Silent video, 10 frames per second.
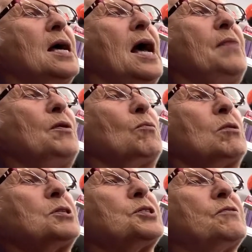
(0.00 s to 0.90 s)
and the
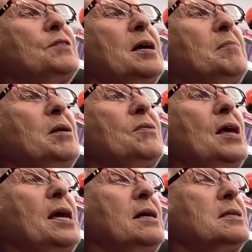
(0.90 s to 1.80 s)
worst of them are the
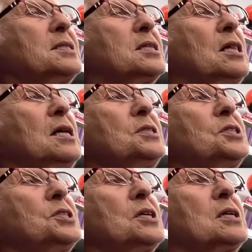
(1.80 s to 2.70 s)
Hell's
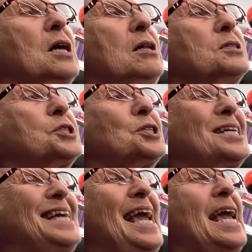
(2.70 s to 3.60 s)
Gulch
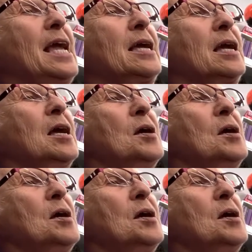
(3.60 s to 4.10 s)
gang.